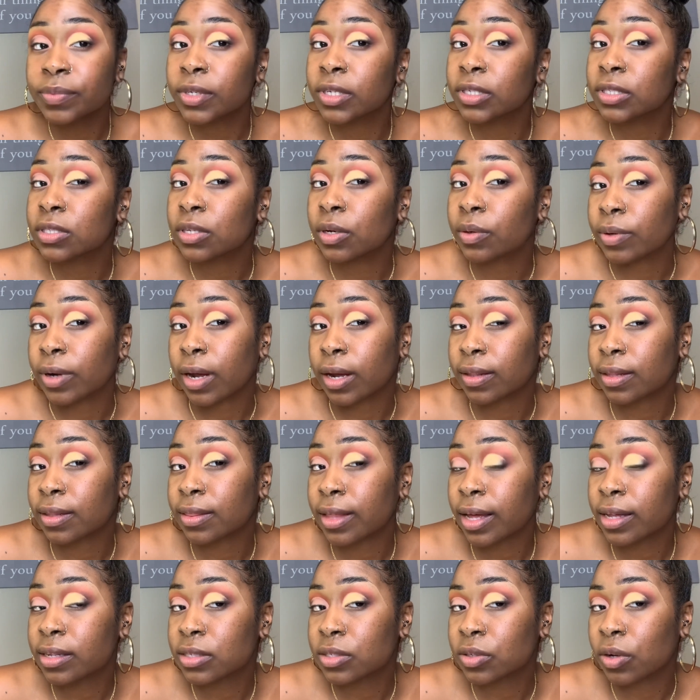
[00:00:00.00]
So now that
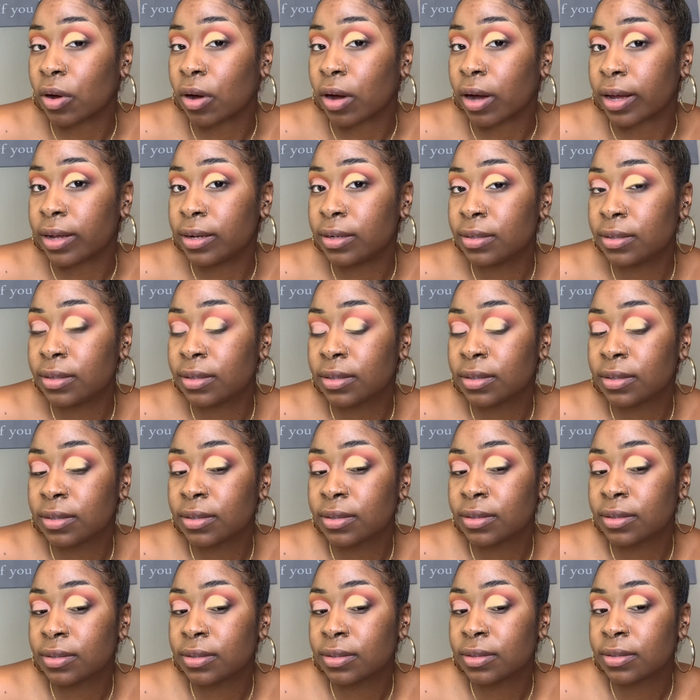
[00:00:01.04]
that's on,
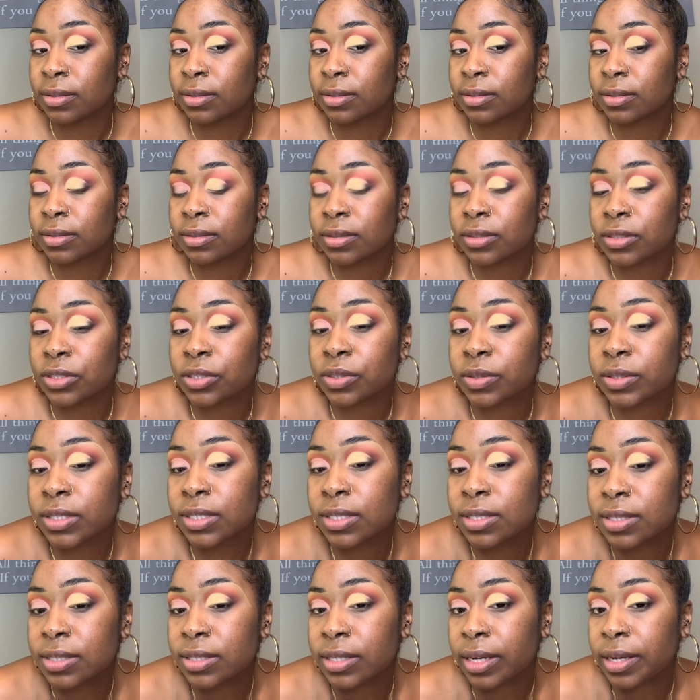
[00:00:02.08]
as you
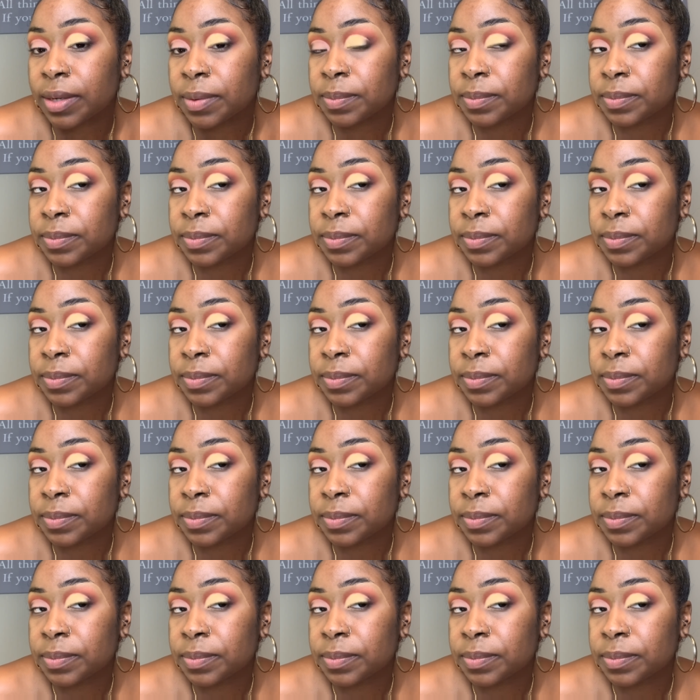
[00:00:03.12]
can see,